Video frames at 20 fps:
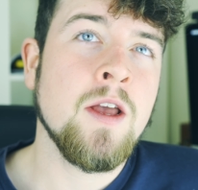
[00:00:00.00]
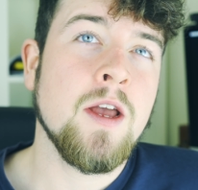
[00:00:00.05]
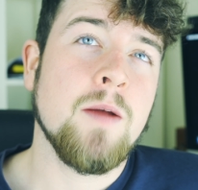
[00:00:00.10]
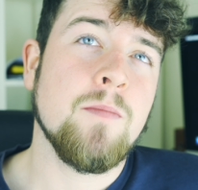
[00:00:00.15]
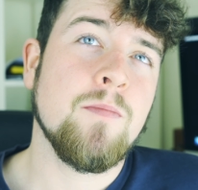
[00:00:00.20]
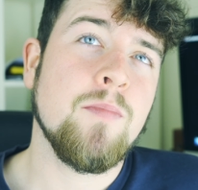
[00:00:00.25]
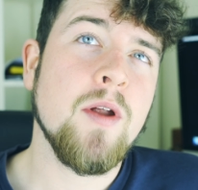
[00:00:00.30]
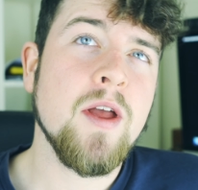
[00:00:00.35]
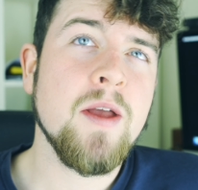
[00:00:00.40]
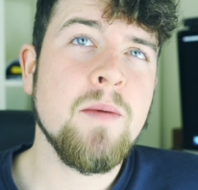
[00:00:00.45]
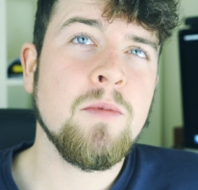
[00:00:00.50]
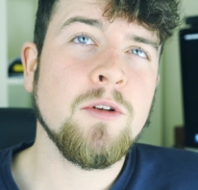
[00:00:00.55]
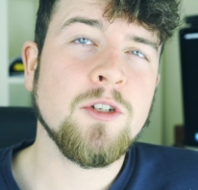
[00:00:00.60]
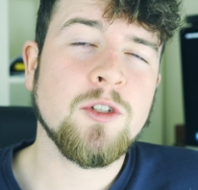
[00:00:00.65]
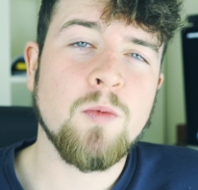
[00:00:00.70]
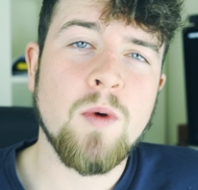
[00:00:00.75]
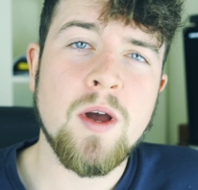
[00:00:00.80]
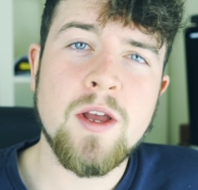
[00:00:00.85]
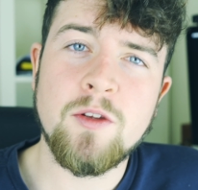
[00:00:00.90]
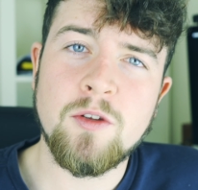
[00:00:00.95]
and pretty
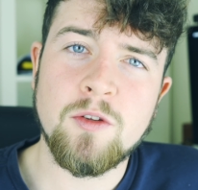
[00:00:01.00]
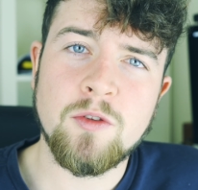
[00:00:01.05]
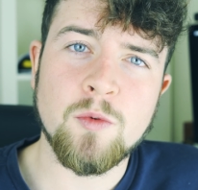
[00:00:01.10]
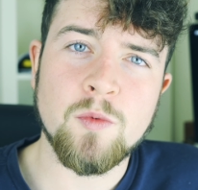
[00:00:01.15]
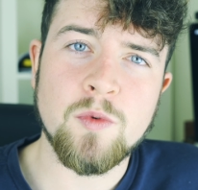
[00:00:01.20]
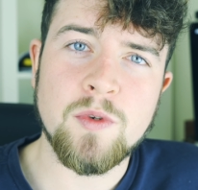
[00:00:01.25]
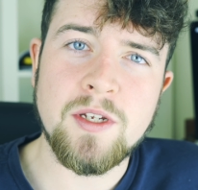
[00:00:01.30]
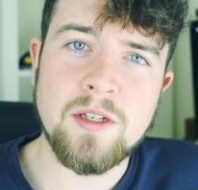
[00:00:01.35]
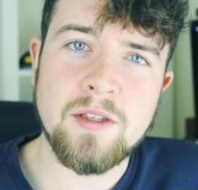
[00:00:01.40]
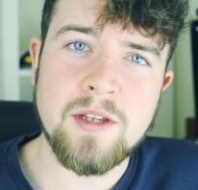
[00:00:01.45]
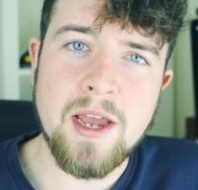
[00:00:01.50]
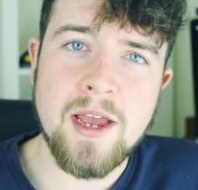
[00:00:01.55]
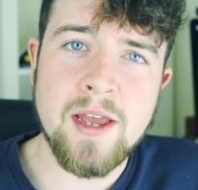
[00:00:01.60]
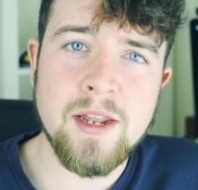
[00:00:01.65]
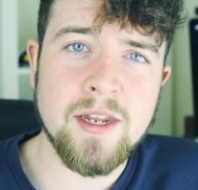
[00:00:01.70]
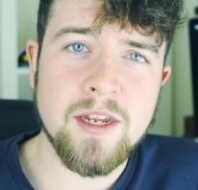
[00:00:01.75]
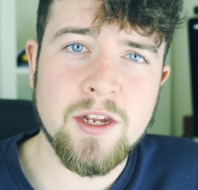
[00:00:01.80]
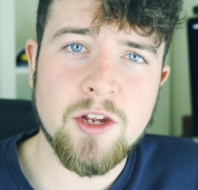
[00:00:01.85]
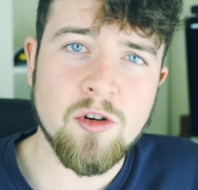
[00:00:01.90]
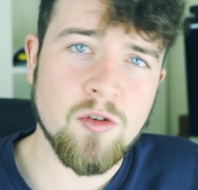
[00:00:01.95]
much why you don't need
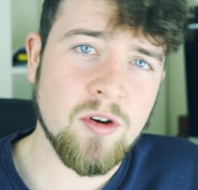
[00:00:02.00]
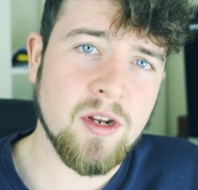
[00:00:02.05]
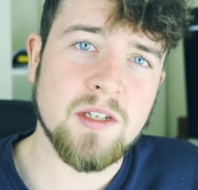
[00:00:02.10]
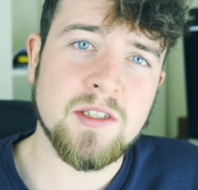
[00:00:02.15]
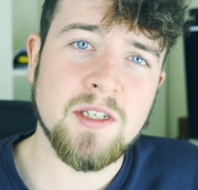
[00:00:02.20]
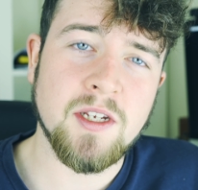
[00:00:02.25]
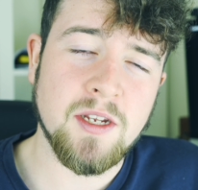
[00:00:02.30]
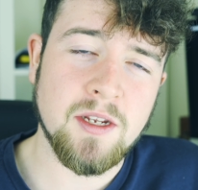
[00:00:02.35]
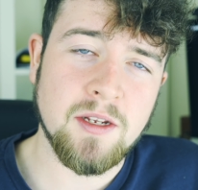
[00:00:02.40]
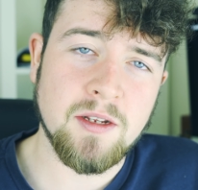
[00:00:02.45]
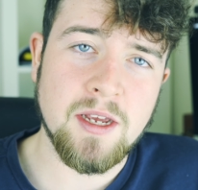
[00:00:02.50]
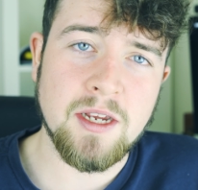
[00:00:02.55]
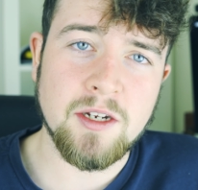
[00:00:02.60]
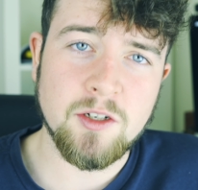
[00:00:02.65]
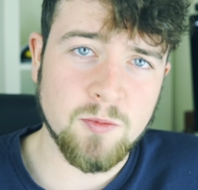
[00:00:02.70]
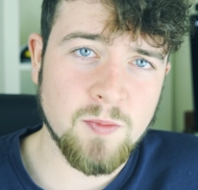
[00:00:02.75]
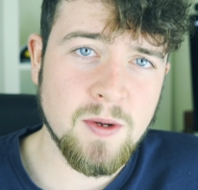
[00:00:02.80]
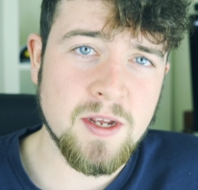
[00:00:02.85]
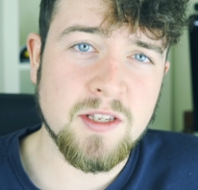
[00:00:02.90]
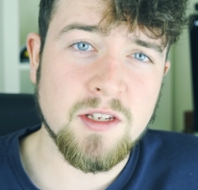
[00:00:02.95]
any crazy
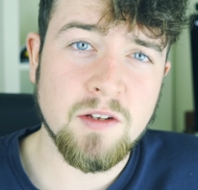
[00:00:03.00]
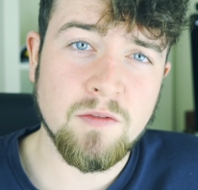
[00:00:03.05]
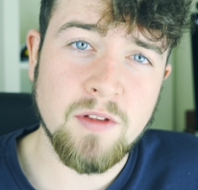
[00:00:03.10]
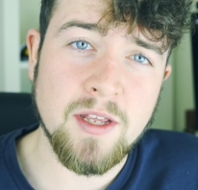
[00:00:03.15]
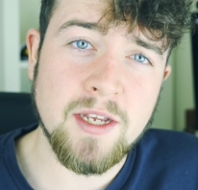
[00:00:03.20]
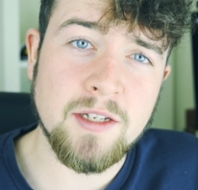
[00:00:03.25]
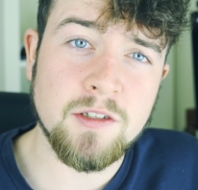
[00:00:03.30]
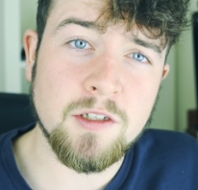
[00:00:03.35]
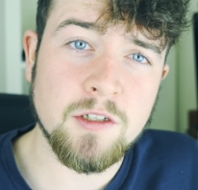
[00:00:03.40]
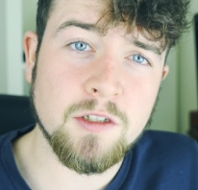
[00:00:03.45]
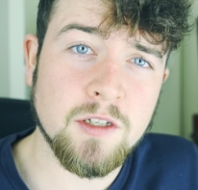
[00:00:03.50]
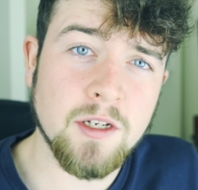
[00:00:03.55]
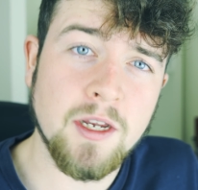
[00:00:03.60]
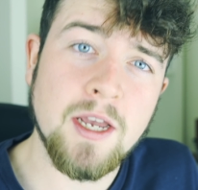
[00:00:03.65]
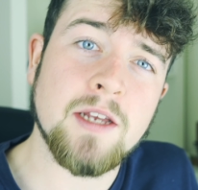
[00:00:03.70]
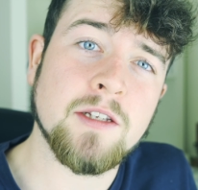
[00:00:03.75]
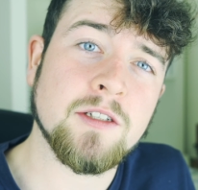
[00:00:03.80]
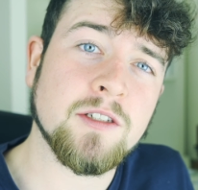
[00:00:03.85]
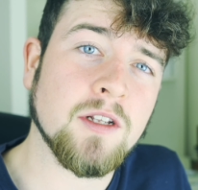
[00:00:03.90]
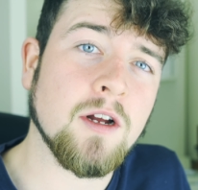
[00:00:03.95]
expensive lenses to
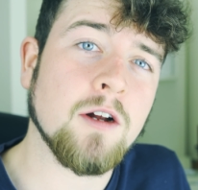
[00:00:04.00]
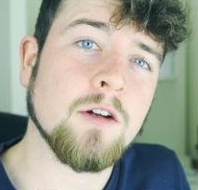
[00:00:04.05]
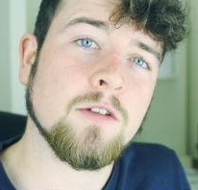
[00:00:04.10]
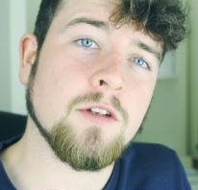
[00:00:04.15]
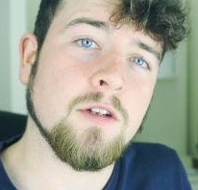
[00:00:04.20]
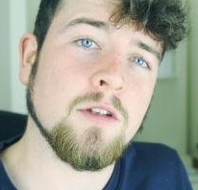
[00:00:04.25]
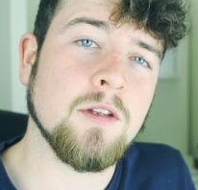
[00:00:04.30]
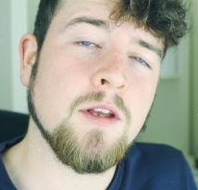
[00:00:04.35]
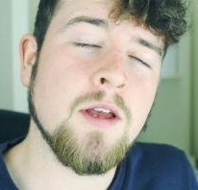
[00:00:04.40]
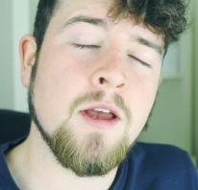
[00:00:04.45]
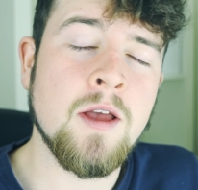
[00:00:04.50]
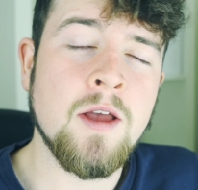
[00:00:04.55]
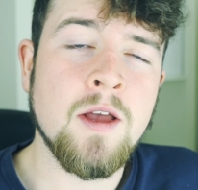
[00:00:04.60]
get started.